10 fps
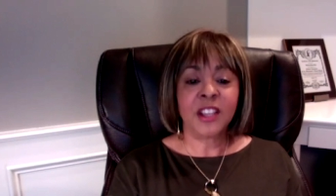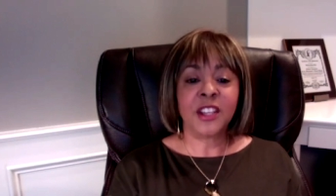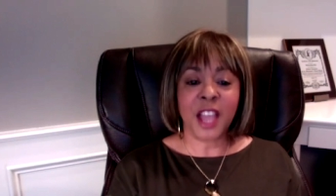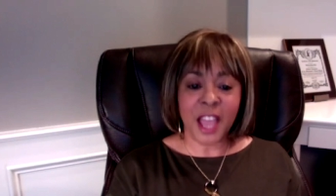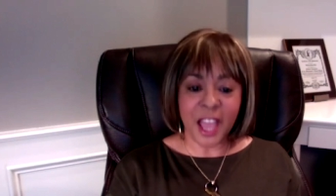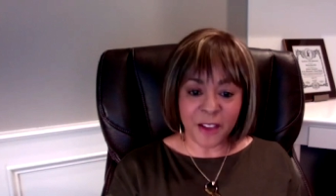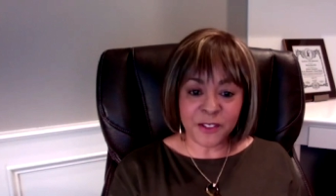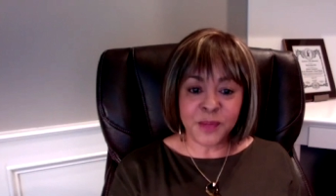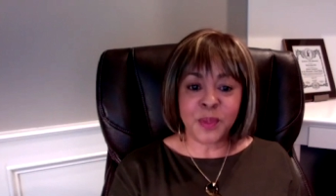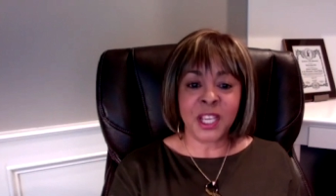You have
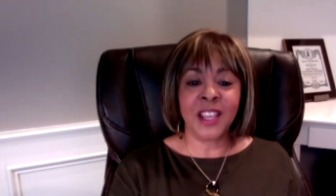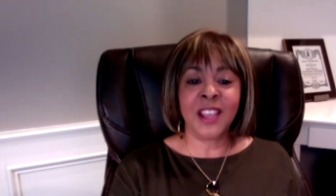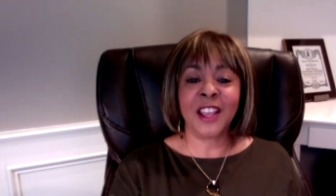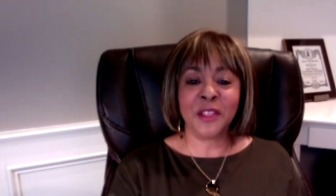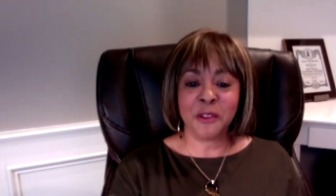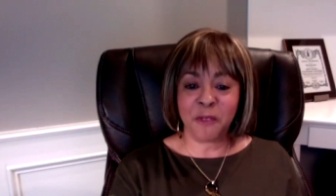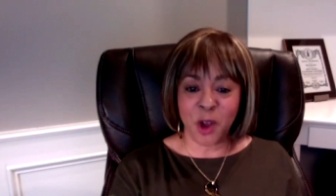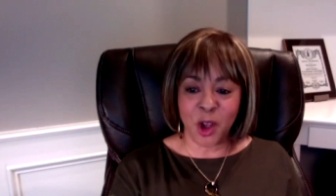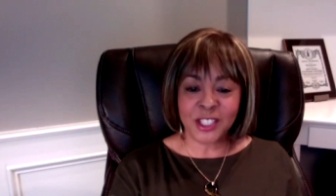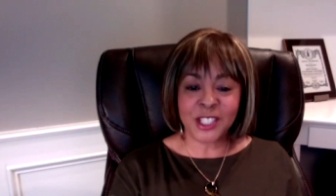to be in the
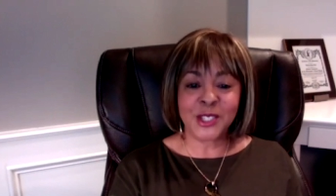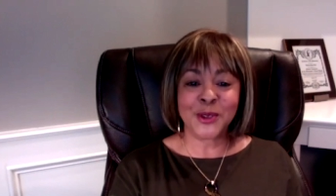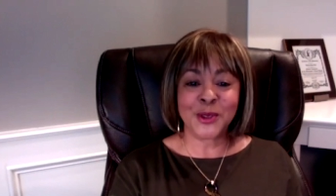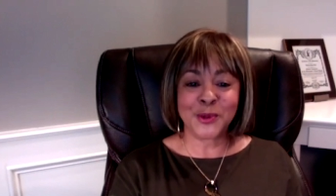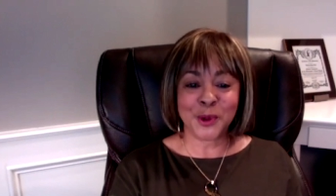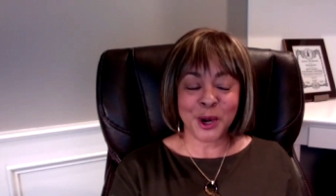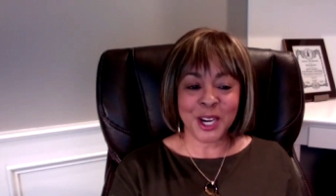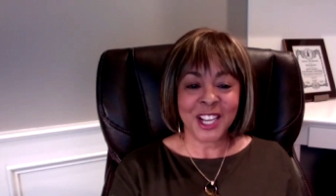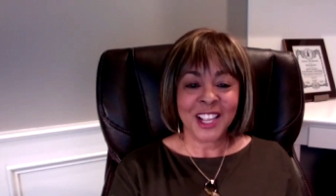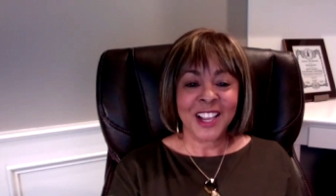vault to do the work.
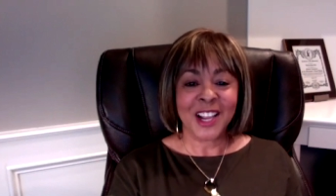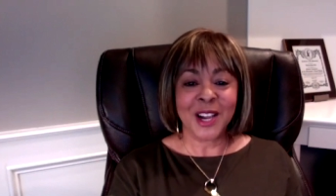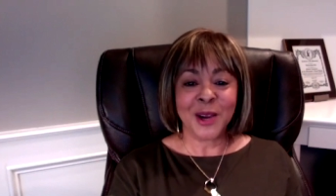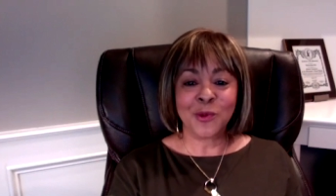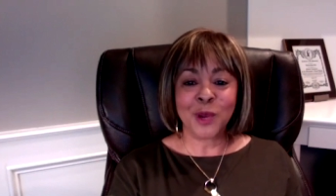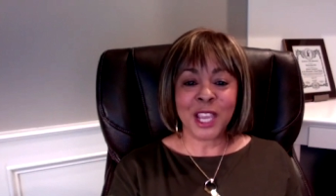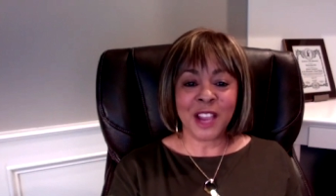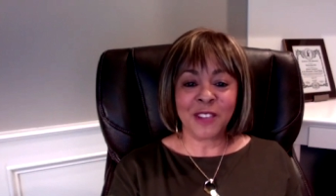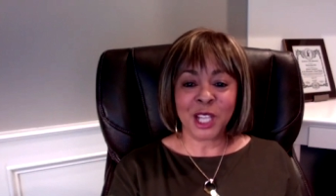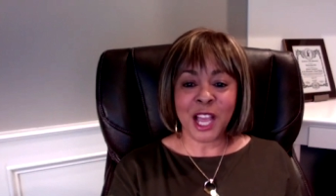Uh, we
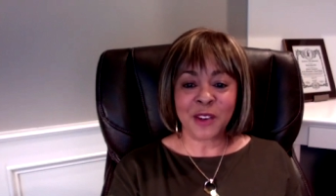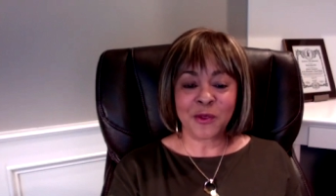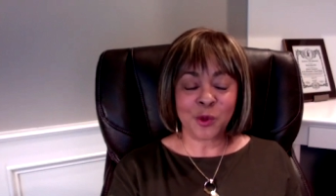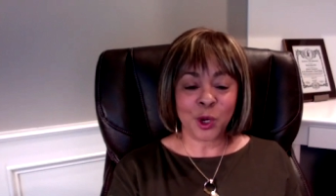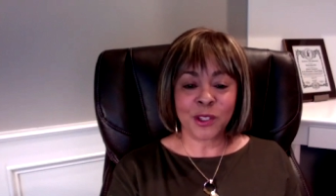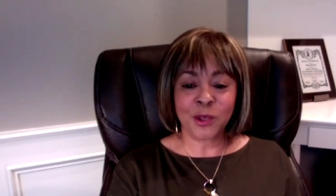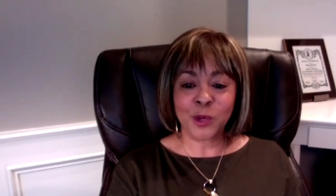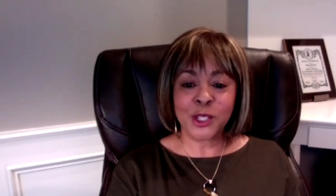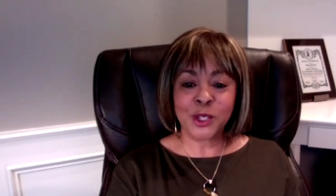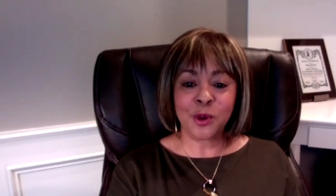have a lot of work that
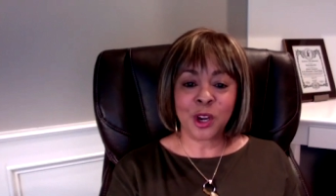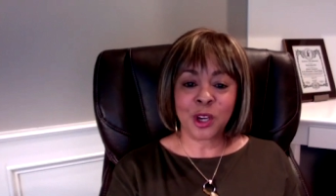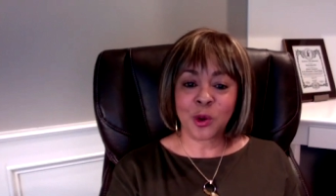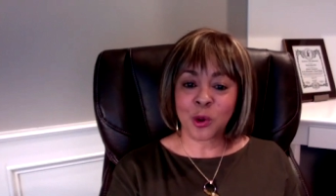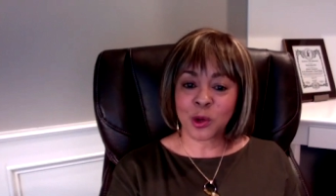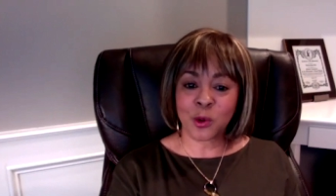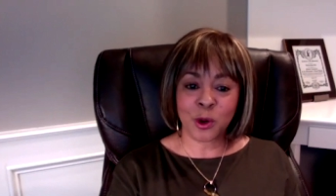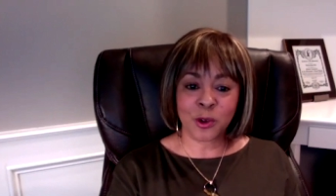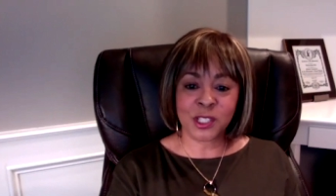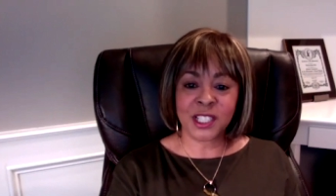we do on court
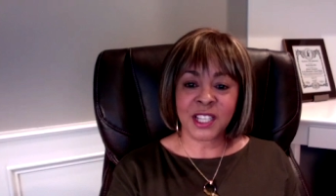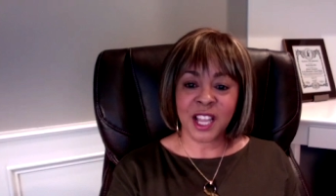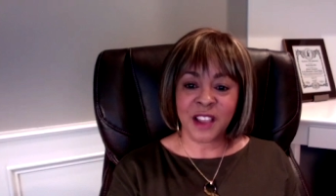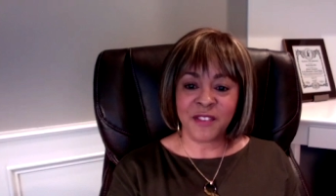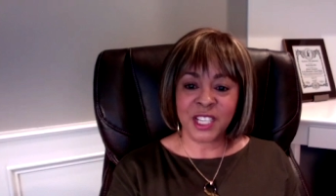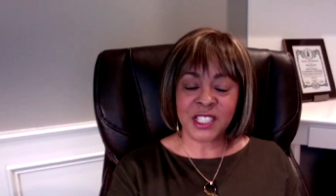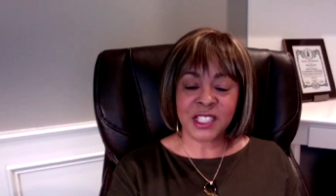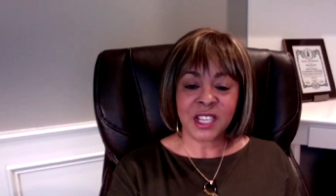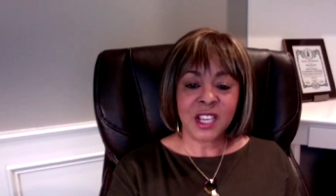orders and levies,